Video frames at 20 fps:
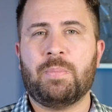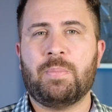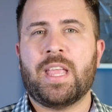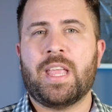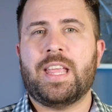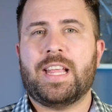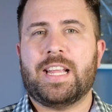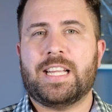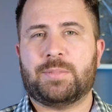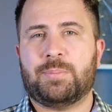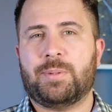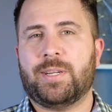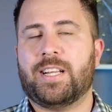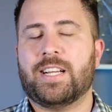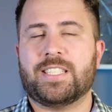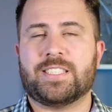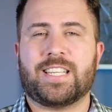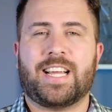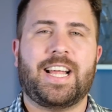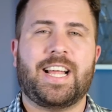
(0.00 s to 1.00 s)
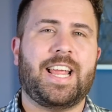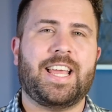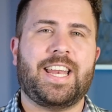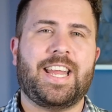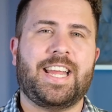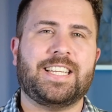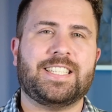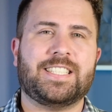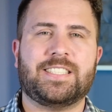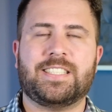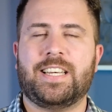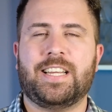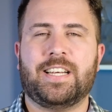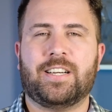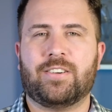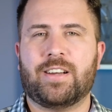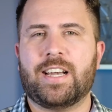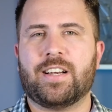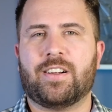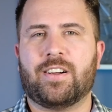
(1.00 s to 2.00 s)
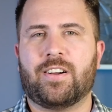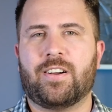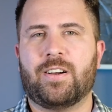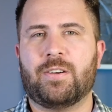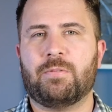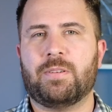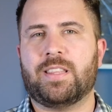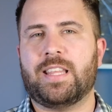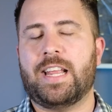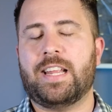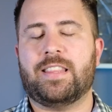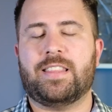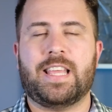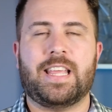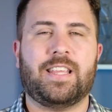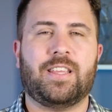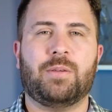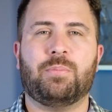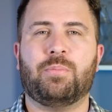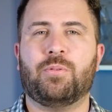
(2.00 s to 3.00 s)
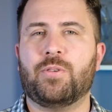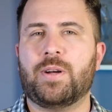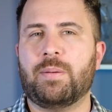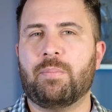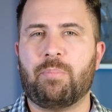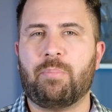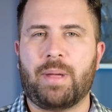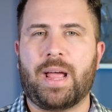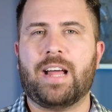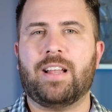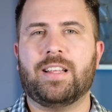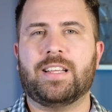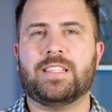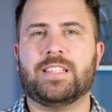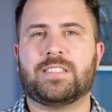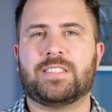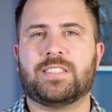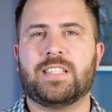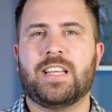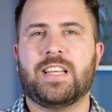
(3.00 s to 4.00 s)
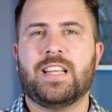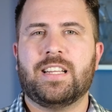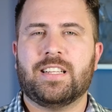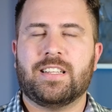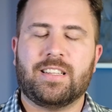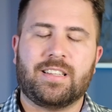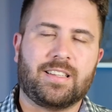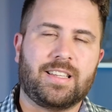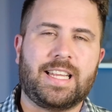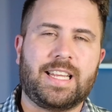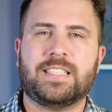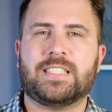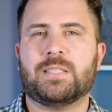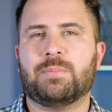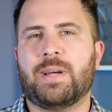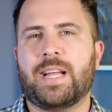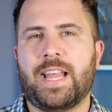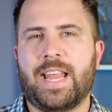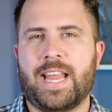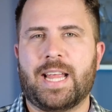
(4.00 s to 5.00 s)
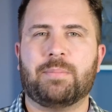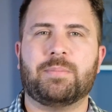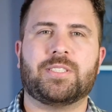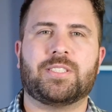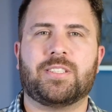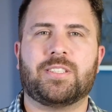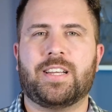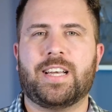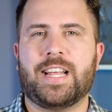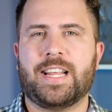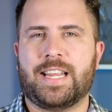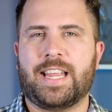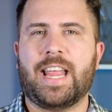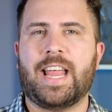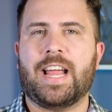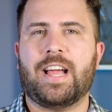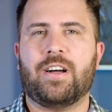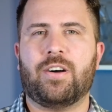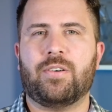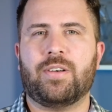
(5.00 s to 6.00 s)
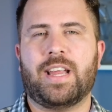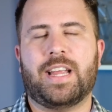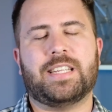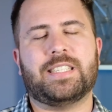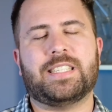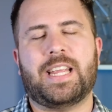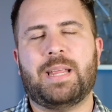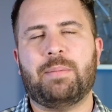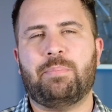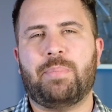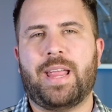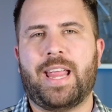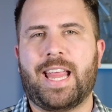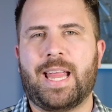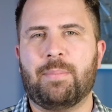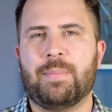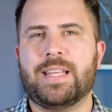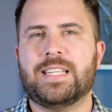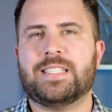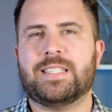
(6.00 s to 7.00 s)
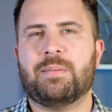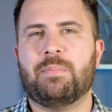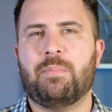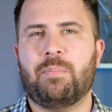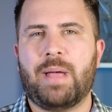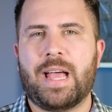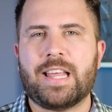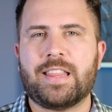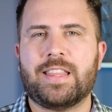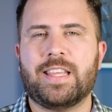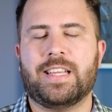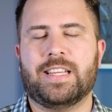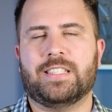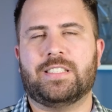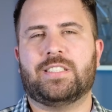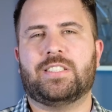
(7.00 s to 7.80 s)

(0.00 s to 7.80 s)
is because I had a Citi credit card with a thank you point balance linked to my Amazon account as a payment method.